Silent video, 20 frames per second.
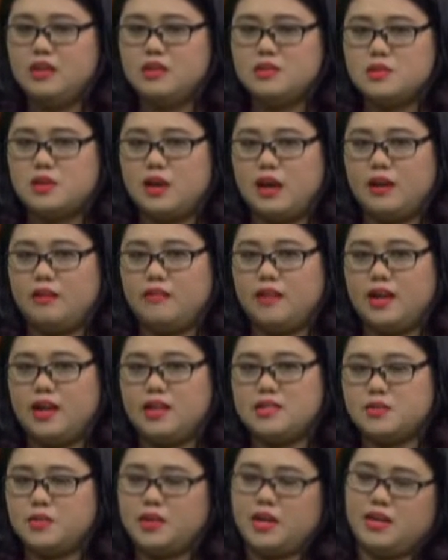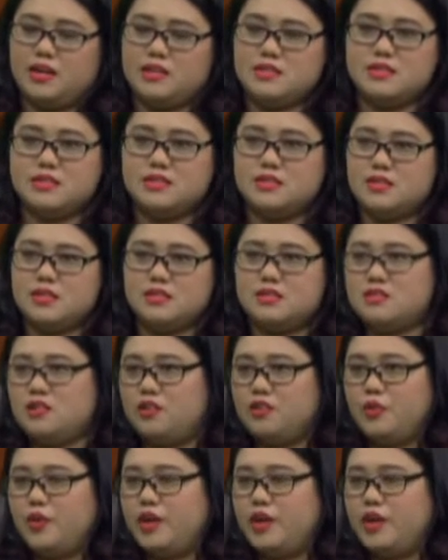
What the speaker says: So I realized, okay, this is not going